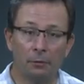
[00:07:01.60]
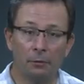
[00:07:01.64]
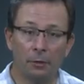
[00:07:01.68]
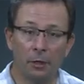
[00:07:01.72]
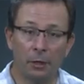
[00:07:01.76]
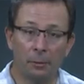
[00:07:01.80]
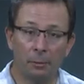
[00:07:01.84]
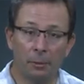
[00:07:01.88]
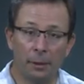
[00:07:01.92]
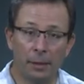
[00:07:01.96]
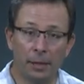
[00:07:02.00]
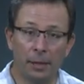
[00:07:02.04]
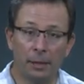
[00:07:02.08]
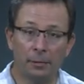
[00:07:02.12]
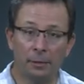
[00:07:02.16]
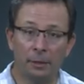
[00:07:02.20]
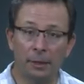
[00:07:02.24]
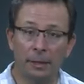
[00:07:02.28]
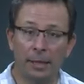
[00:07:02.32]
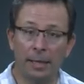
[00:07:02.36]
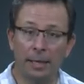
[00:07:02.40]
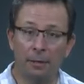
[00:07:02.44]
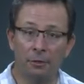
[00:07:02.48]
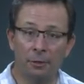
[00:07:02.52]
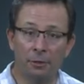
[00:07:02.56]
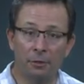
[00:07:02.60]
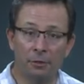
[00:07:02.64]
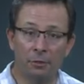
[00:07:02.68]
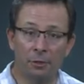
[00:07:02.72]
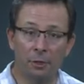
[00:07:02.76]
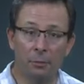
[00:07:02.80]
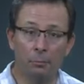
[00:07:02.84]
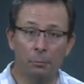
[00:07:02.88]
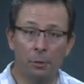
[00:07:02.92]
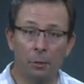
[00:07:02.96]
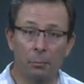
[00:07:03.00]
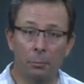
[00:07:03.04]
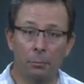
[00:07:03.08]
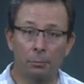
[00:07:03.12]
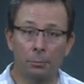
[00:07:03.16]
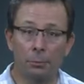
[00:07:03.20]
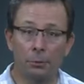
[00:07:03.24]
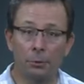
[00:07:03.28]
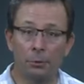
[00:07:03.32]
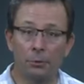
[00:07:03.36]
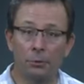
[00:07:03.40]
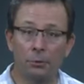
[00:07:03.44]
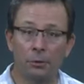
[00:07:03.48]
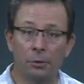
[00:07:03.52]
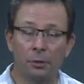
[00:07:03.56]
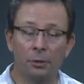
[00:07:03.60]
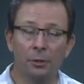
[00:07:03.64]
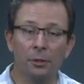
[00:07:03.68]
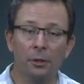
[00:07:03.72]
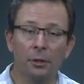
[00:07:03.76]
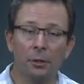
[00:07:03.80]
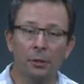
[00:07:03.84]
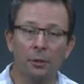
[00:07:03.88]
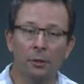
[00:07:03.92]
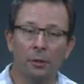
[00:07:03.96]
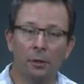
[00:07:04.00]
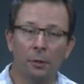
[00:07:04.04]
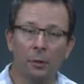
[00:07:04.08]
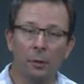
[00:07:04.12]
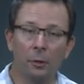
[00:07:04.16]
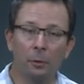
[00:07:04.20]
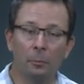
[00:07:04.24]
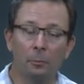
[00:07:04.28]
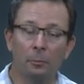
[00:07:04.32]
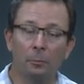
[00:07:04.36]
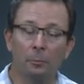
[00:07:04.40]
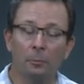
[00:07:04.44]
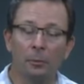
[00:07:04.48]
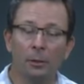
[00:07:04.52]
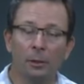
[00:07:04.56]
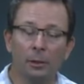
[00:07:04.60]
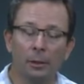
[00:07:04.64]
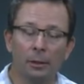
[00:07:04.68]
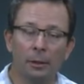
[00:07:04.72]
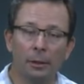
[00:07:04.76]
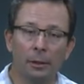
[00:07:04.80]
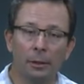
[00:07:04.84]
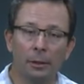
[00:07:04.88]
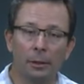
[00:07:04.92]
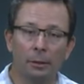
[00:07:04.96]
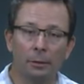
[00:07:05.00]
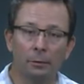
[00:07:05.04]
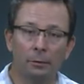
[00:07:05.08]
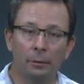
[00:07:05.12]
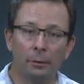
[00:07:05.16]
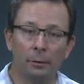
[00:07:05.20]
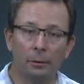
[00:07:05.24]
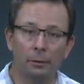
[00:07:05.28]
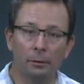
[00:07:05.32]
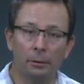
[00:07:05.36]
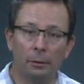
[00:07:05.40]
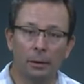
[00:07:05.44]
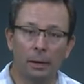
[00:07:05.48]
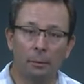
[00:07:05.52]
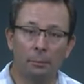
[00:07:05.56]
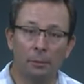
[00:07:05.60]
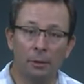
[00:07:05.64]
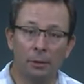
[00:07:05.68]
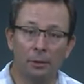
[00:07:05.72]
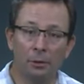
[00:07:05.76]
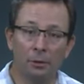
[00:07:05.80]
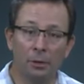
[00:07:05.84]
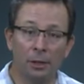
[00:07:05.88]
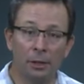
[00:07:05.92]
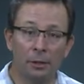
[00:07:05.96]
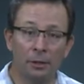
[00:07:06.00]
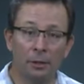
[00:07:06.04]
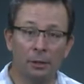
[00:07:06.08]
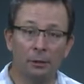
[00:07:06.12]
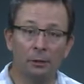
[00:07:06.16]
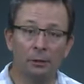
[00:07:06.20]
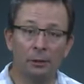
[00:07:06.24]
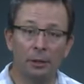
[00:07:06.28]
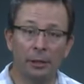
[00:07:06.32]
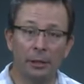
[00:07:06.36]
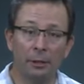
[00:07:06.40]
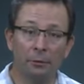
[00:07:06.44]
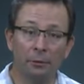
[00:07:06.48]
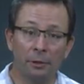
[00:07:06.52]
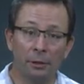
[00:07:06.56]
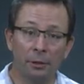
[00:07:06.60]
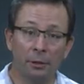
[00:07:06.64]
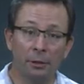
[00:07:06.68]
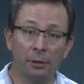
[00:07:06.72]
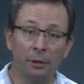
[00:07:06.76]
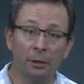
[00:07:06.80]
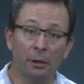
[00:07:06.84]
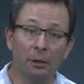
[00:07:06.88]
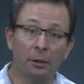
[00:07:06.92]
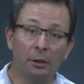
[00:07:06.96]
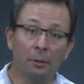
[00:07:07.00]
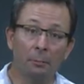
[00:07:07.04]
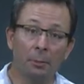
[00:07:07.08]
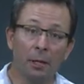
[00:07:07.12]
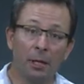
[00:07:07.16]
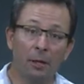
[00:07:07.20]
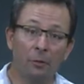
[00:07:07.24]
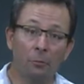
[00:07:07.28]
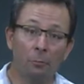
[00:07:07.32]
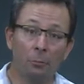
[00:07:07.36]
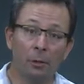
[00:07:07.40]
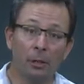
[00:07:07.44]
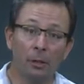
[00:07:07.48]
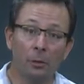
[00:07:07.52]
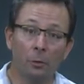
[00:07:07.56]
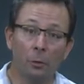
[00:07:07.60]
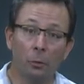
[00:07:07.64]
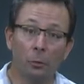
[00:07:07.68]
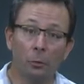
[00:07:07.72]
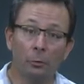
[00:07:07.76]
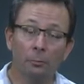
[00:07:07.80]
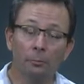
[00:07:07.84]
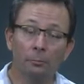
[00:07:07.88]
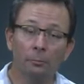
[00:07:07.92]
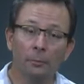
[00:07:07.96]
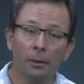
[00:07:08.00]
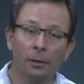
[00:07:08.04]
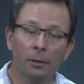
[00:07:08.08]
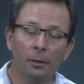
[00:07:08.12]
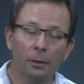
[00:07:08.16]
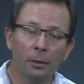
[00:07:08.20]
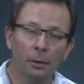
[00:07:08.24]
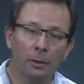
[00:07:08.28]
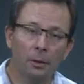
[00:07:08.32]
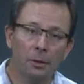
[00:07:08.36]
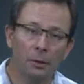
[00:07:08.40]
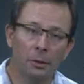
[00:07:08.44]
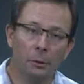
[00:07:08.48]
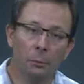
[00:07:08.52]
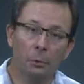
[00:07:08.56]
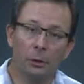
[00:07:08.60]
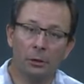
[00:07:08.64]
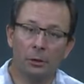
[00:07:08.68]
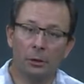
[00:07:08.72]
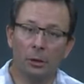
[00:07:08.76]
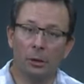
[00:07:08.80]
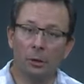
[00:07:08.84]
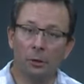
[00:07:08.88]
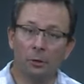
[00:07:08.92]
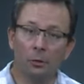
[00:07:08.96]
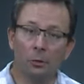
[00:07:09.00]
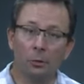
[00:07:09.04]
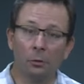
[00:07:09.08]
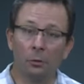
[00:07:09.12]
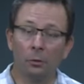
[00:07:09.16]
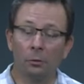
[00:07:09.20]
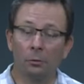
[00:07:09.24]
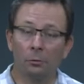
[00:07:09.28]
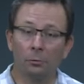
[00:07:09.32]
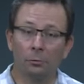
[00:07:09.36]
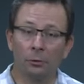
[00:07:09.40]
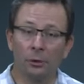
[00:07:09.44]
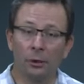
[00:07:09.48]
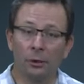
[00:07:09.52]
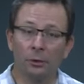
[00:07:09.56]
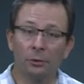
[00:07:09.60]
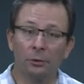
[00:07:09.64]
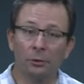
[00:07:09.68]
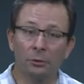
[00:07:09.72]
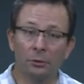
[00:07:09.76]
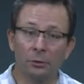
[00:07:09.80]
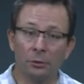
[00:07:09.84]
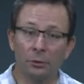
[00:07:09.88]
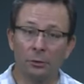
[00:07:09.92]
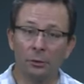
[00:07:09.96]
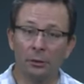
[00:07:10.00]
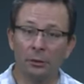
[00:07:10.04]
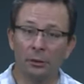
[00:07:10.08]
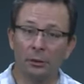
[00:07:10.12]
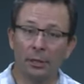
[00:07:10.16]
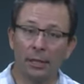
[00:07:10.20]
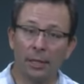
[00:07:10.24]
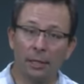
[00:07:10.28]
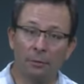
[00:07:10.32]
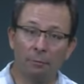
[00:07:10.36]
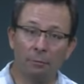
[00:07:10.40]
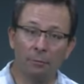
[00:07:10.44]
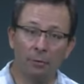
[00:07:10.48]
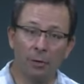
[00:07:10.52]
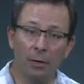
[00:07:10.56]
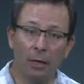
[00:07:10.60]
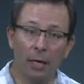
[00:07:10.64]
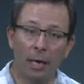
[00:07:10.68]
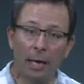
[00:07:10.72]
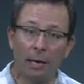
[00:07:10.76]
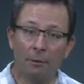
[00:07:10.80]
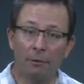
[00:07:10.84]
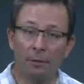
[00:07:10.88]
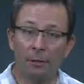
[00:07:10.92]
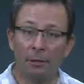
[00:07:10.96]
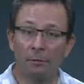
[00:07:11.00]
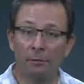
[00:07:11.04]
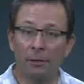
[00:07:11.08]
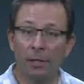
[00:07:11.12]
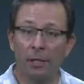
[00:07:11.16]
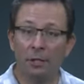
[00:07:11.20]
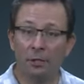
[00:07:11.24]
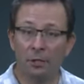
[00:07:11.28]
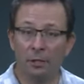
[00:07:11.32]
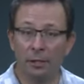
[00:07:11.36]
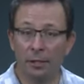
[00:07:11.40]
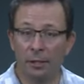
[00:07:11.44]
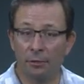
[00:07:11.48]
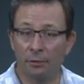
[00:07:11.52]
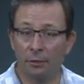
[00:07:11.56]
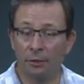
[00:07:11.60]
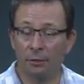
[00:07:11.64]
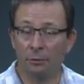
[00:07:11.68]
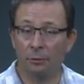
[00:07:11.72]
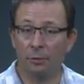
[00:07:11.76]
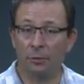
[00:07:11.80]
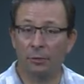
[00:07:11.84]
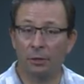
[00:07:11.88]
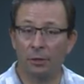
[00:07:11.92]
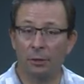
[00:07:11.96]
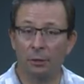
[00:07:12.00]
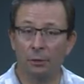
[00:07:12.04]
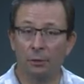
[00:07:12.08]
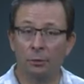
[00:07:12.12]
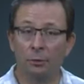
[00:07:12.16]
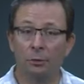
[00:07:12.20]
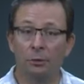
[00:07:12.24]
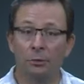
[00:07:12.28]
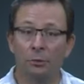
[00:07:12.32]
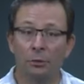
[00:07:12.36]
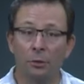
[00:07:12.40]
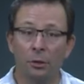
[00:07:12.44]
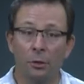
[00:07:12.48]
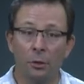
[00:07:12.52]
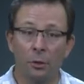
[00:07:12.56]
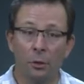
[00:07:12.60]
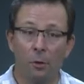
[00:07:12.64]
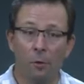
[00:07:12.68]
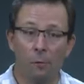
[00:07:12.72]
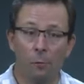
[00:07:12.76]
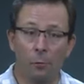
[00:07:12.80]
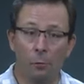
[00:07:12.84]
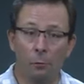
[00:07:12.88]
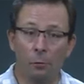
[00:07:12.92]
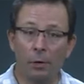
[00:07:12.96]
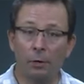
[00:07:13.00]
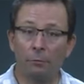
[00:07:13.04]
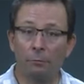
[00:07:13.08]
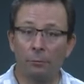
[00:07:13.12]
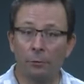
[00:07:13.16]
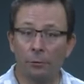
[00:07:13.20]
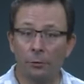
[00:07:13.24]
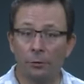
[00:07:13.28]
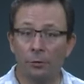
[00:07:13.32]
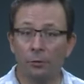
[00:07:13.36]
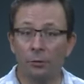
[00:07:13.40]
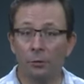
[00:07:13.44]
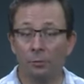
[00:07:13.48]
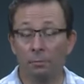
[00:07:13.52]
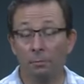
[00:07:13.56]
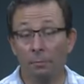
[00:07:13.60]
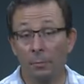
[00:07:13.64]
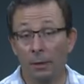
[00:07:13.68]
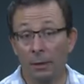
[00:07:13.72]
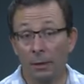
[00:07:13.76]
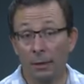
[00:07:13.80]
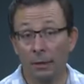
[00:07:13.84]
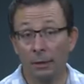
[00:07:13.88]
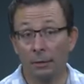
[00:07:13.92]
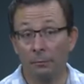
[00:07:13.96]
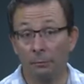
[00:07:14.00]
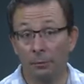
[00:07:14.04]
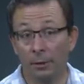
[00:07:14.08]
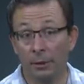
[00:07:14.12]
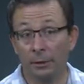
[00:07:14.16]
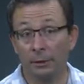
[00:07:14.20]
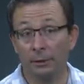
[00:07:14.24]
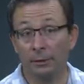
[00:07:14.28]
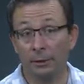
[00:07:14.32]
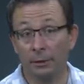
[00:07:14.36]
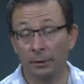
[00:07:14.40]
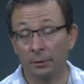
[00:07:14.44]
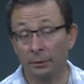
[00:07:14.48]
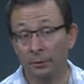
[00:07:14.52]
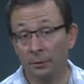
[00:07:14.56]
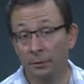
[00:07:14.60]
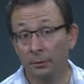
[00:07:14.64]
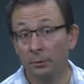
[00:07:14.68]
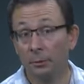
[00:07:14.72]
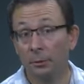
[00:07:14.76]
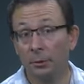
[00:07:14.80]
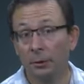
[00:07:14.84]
the Himalaya, the Ganges and the Brahmaputra, come into their delta area in the Bay of Bengal. So what local villagers do is they have higher elevation areas which they use for refuge in the flood season,